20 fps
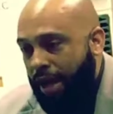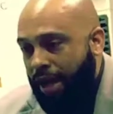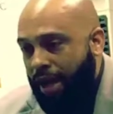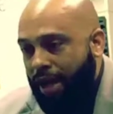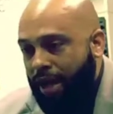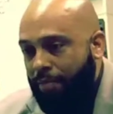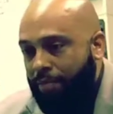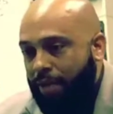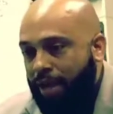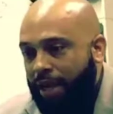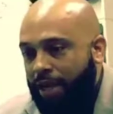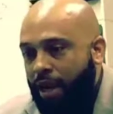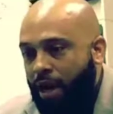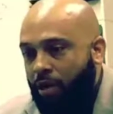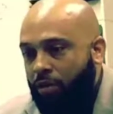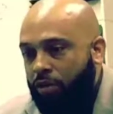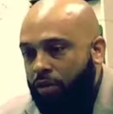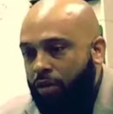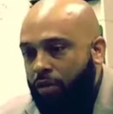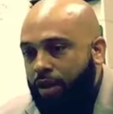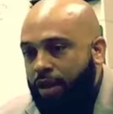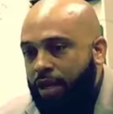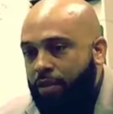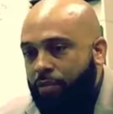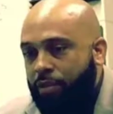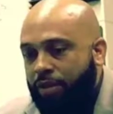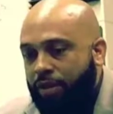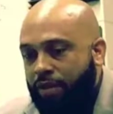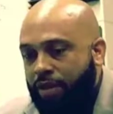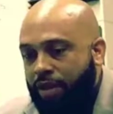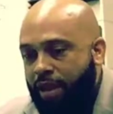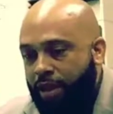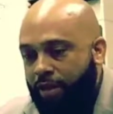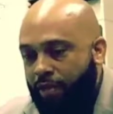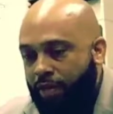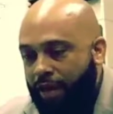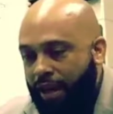And also he was there,